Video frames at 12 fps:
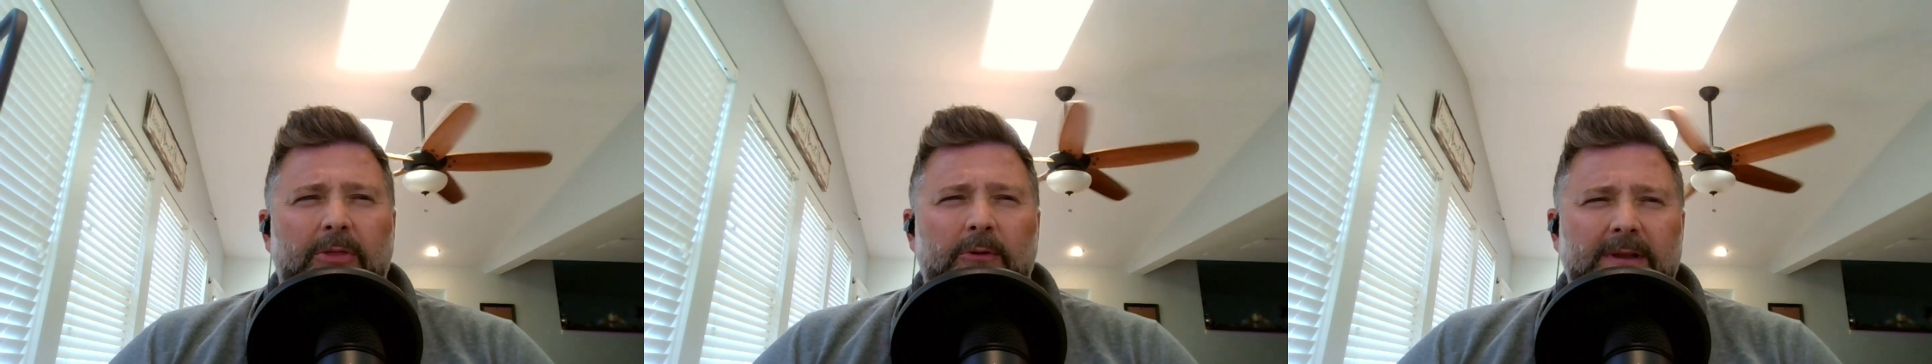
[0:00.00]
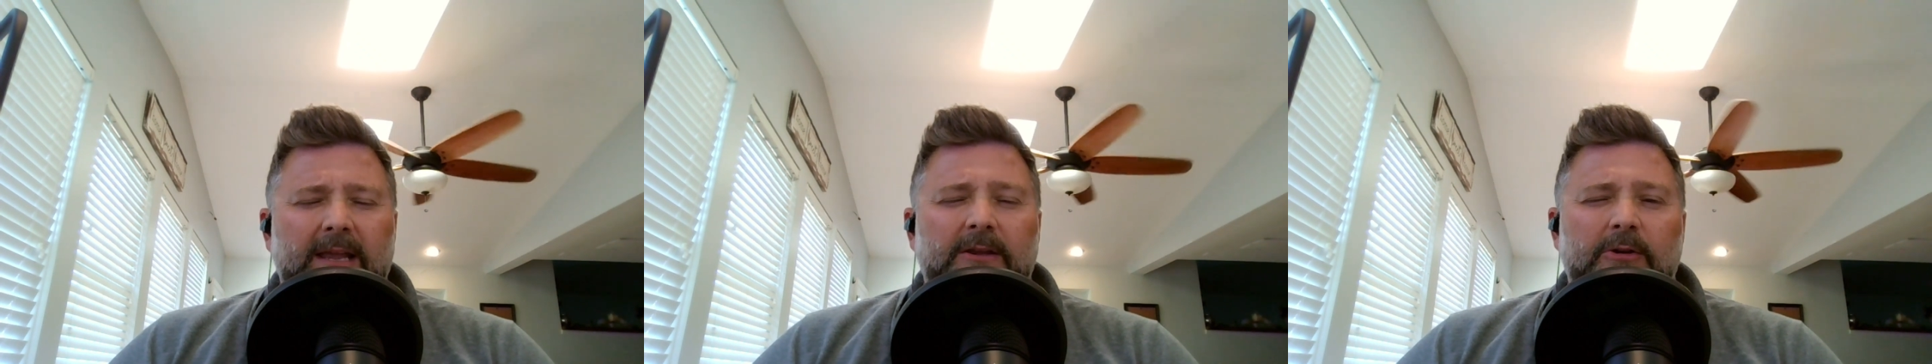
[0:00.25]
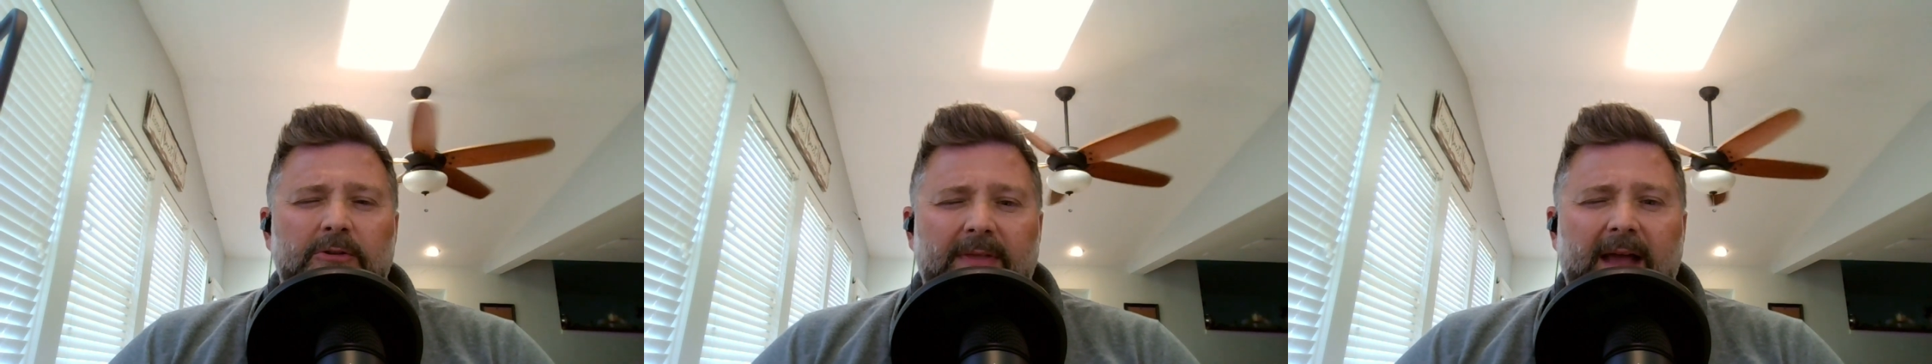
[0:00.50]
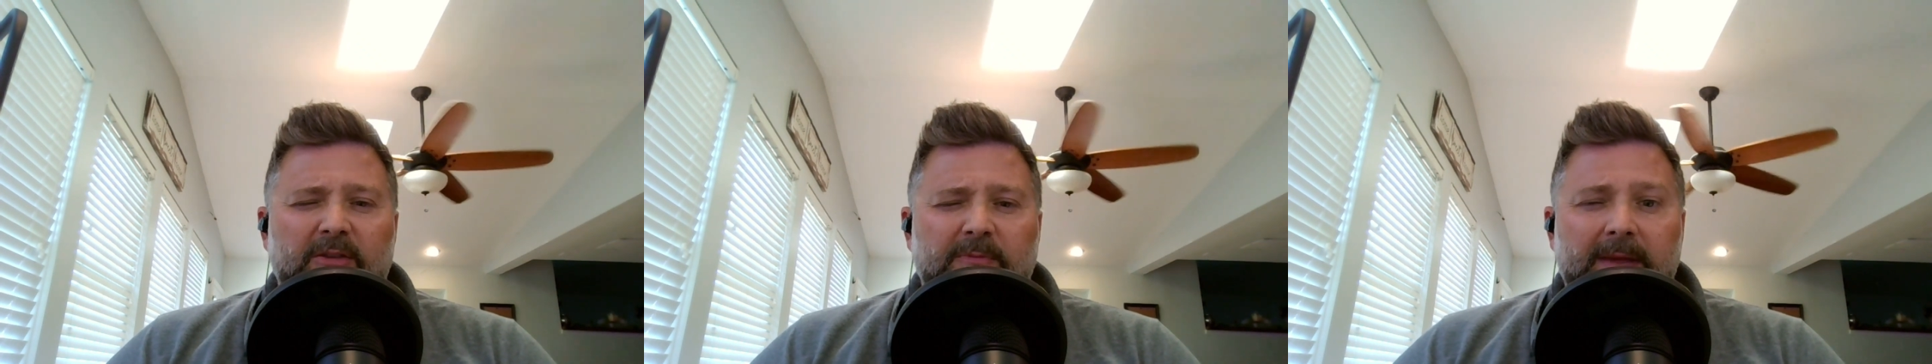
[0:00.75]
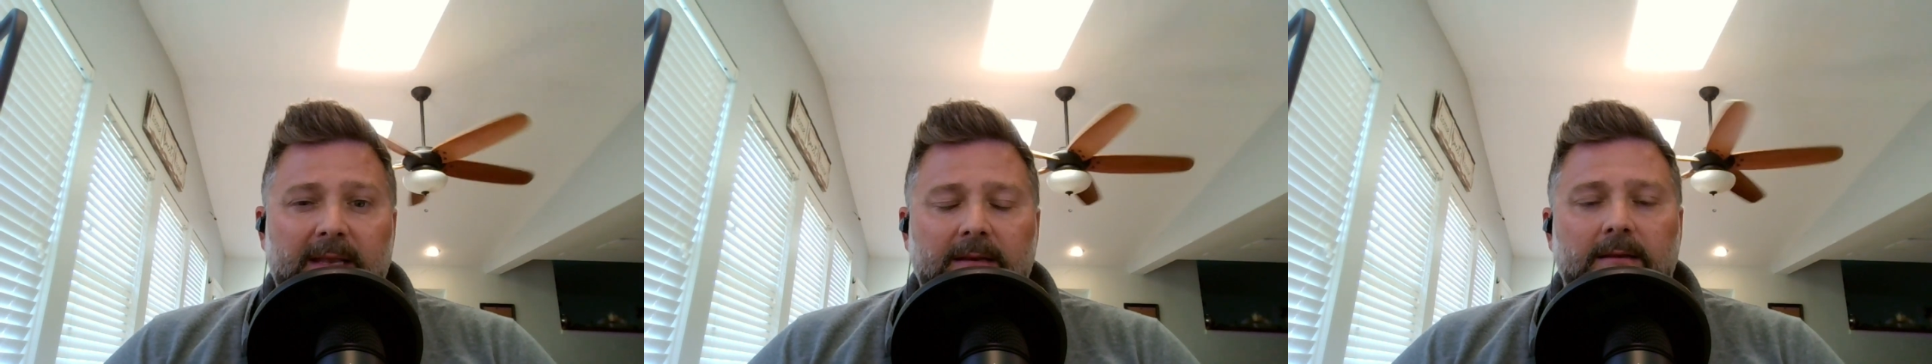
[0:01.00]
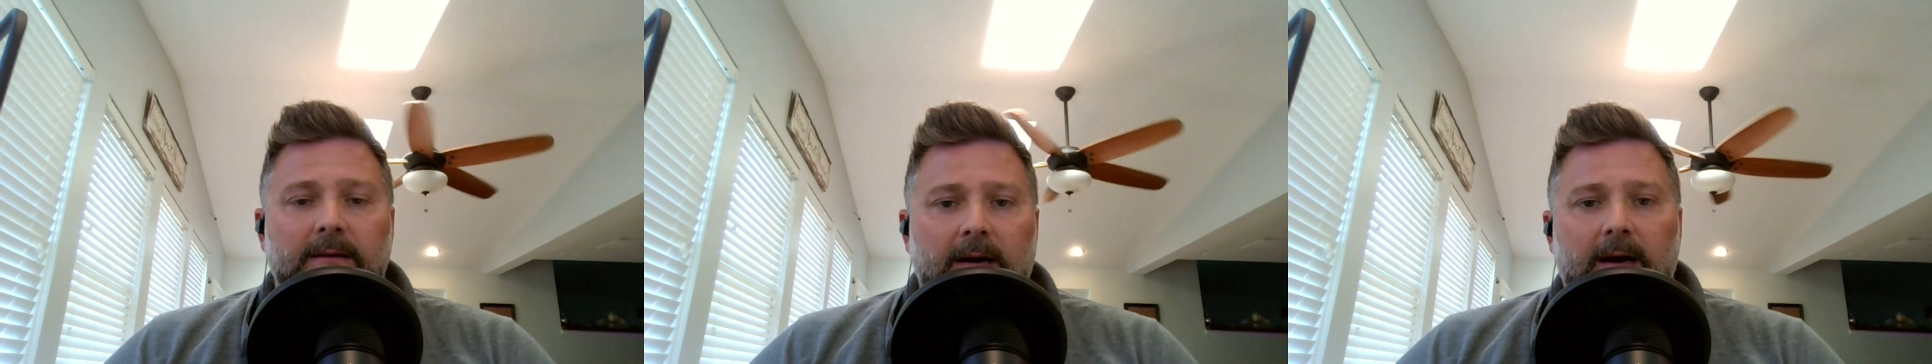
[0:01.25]
13 years of that's
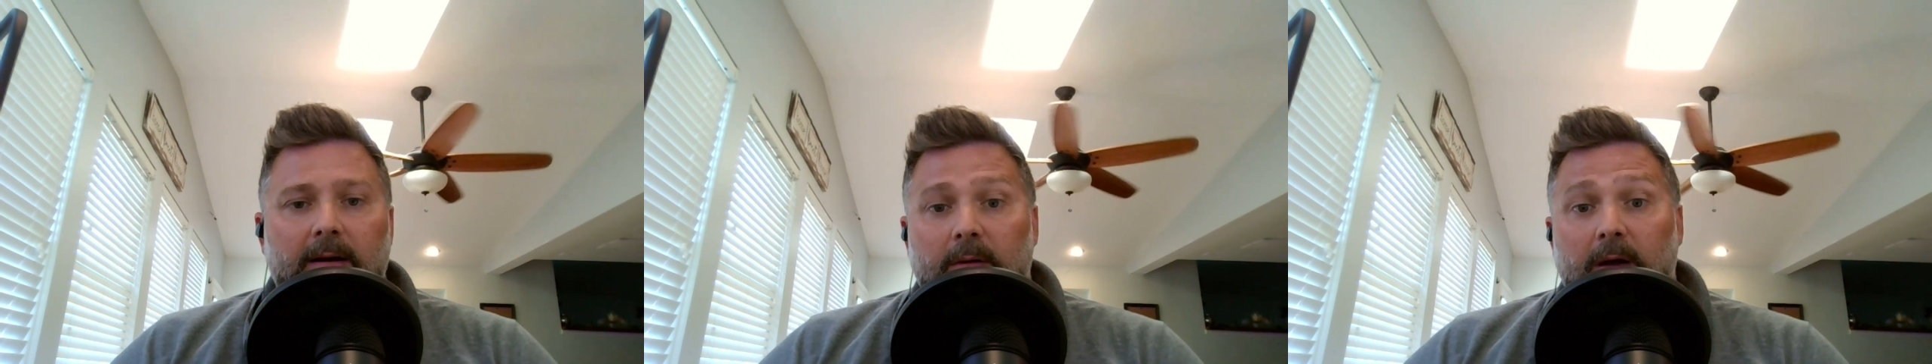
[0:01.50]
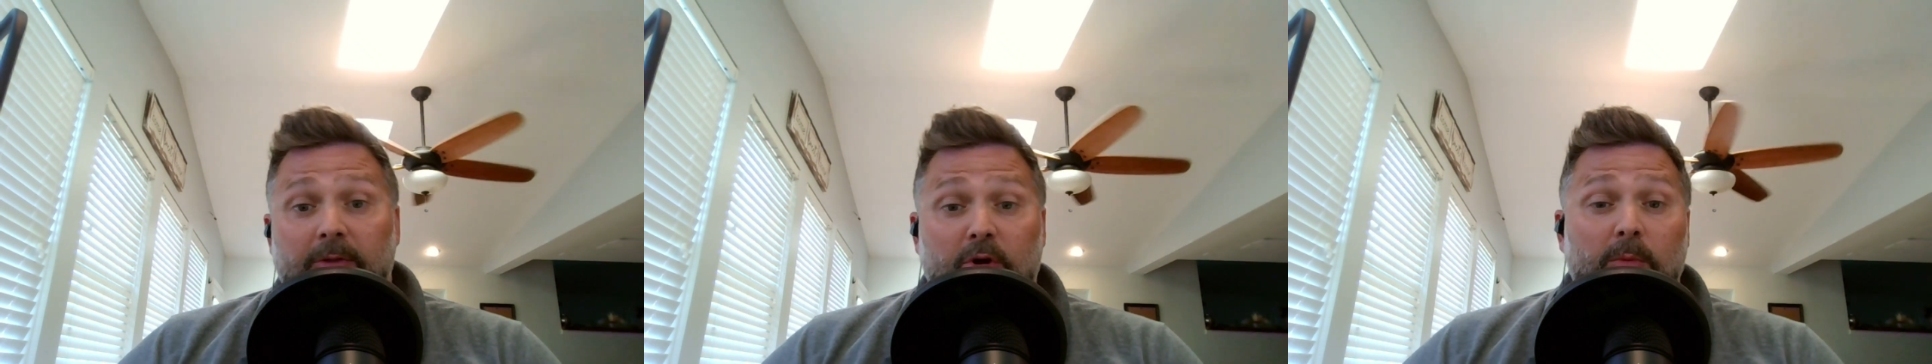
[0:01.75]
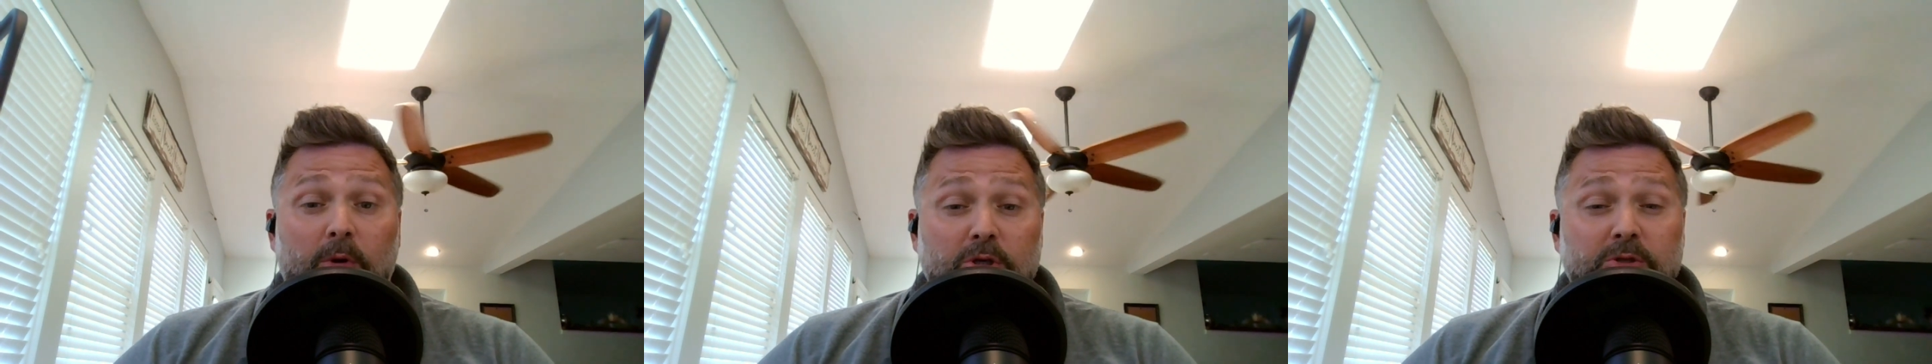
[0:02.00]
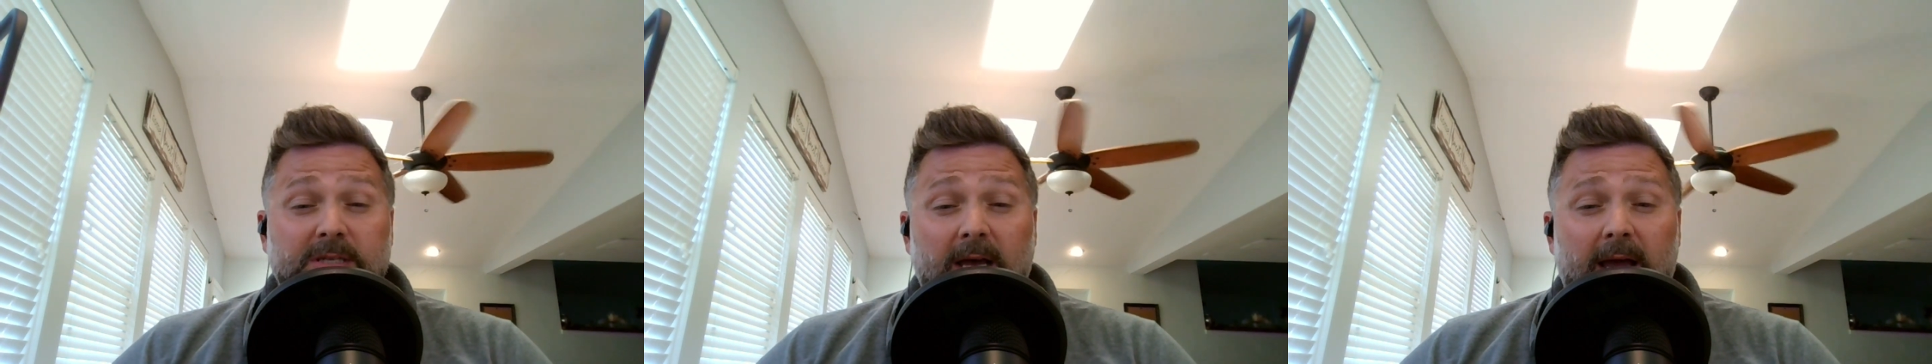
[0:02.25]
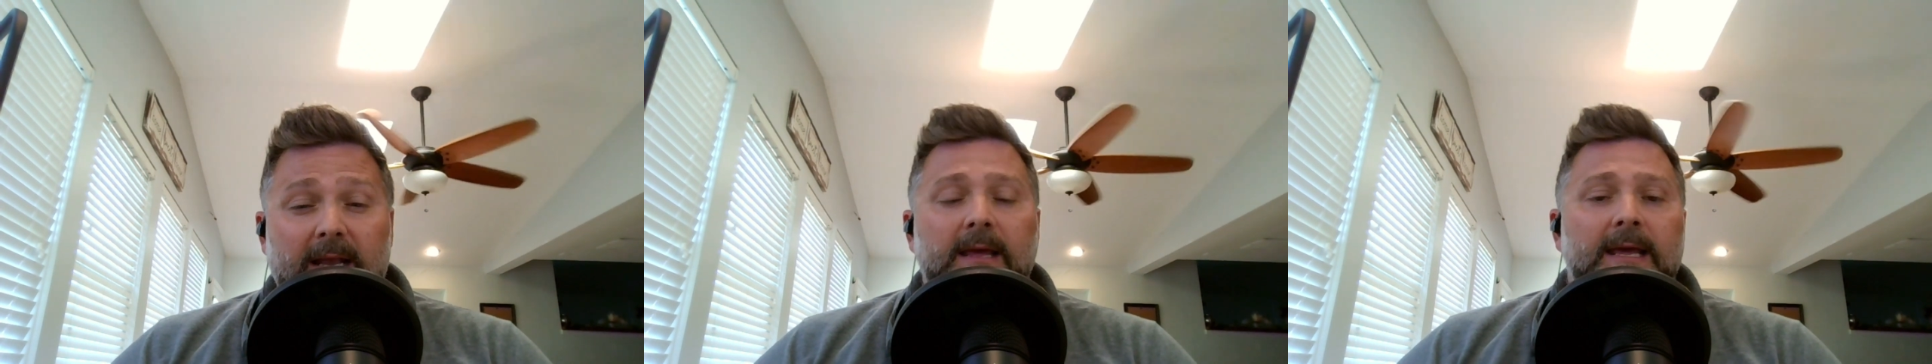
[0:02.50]
been on the commercial side.